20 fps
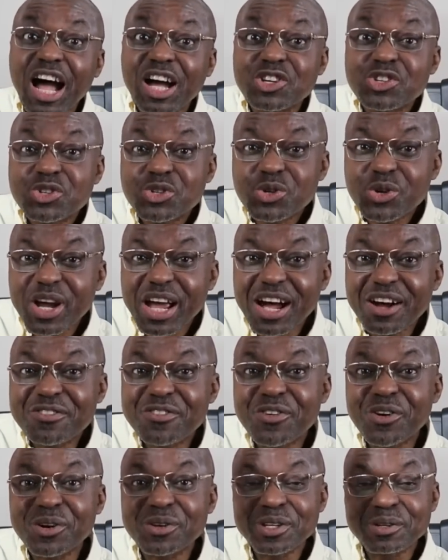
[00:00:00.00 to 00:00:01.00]
sugar
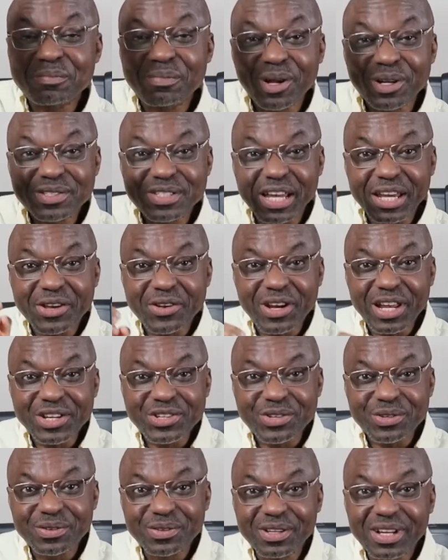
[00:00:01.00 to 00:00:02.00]
from the blood
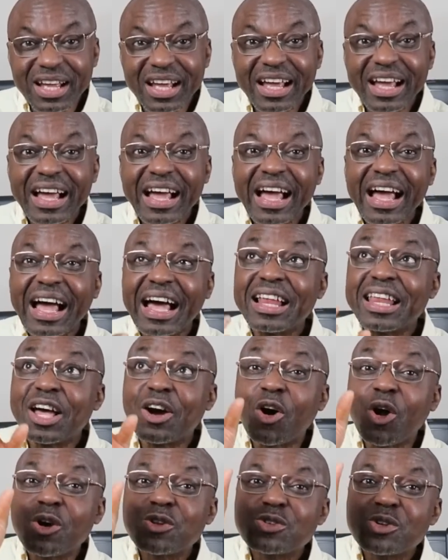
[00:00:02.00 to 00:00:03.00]
circulation, and
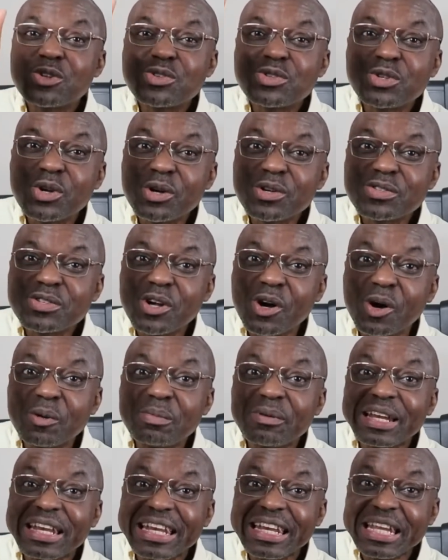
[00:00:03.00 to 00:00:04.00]
then also soaks
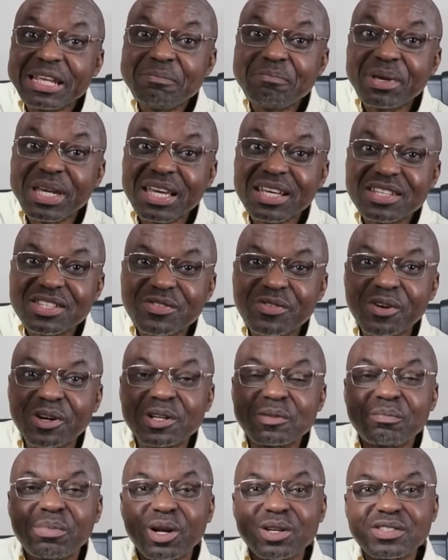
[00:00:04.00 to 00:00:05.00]
up lipids
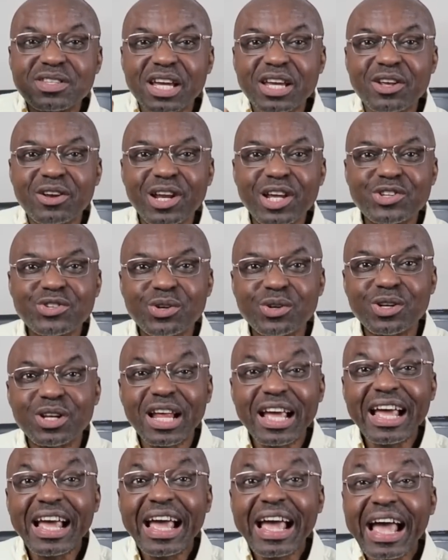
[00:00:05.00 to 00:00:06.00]
from the blood
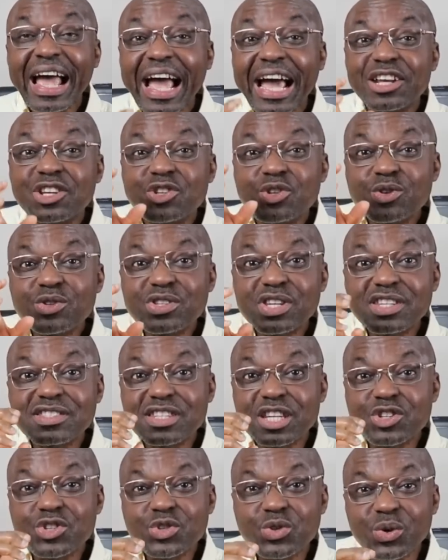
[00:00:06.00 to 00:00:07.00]
circulation, and
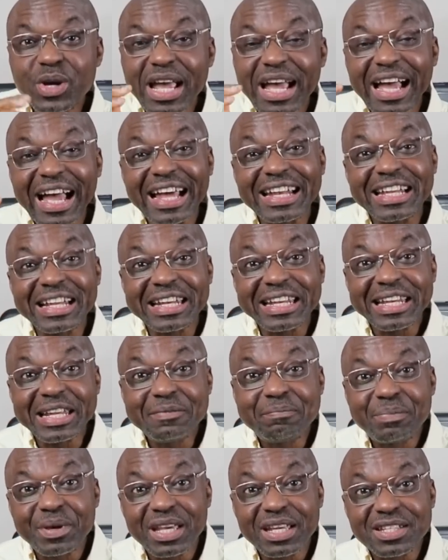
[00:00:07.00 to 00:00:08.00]
uses the sugar and the
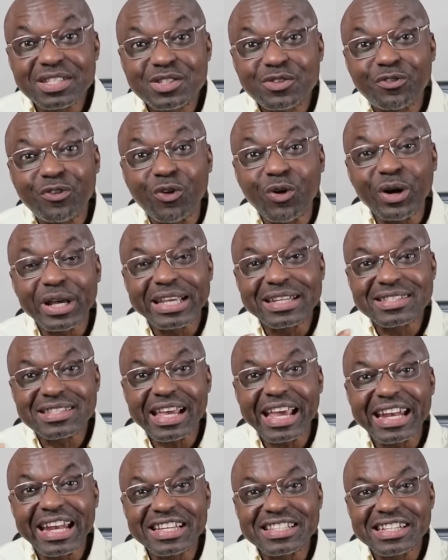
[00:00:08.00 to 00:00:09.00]
lipids for
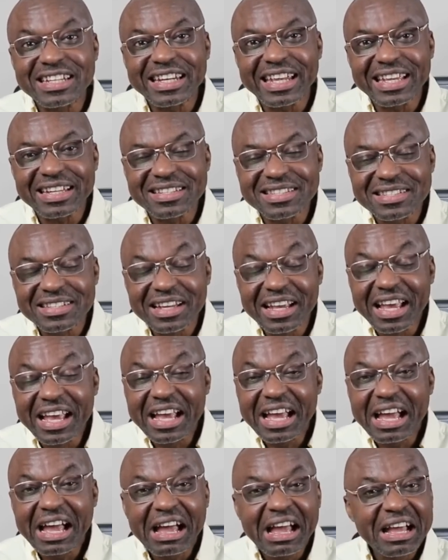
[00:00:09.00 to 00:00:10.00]
its energy needs.
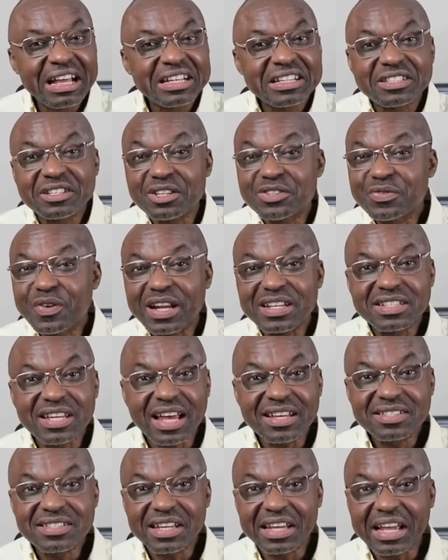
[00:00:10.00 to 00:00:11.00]
Just
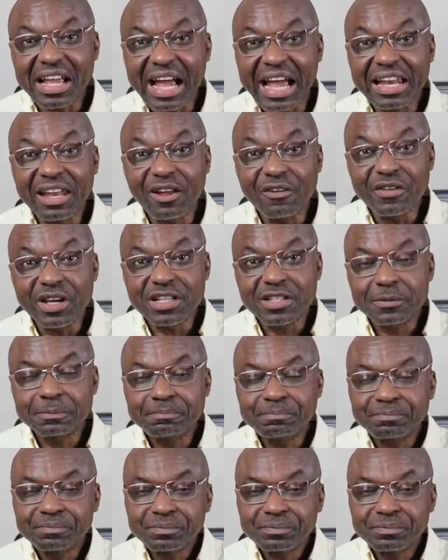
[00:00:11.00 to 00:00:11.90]
fantastic. I love it.